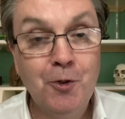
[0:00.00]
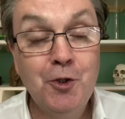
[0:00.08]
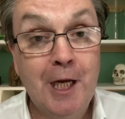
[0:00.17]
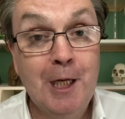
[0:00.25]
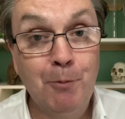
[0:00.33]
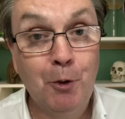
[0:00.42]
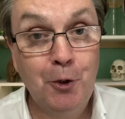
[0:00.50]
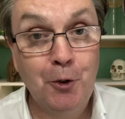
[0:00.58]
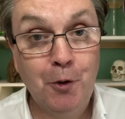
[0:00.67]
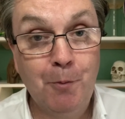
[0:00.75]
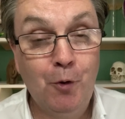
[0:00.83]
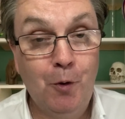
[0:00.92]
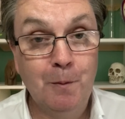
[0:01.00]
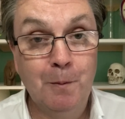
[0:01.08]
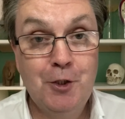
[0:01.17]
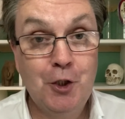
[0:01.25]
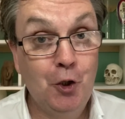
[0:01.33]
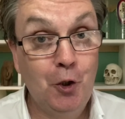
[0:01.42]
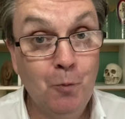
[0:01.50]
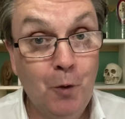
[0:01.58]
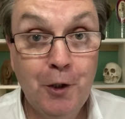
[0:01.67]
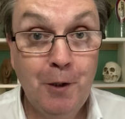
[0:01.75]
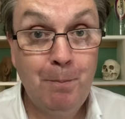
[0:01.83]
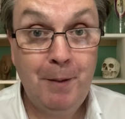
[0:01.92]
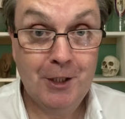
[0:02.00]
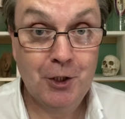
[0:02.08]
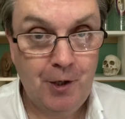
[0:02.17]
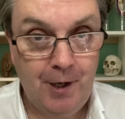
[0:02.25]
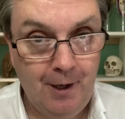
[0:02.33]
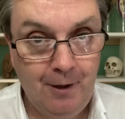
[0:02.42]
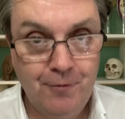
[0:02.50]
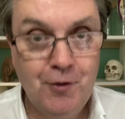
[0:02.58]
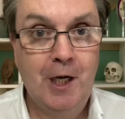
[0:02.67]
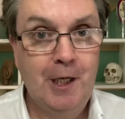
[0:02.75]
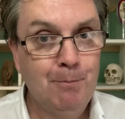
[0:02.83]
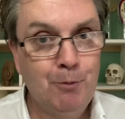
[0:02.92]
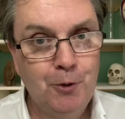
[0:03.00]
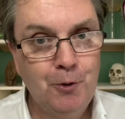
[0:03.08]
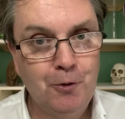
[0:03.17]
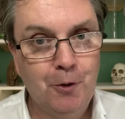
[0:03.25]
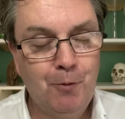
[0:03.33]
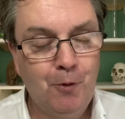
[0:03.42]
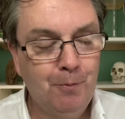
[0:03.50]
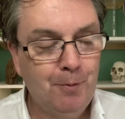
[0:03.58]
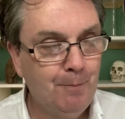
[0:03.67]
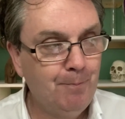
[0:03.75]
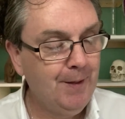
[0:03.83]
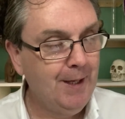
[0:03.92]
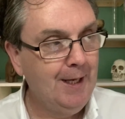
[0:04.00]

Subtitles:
she had a body odour problem and she couldn't work in personnel if she had a body odour problem.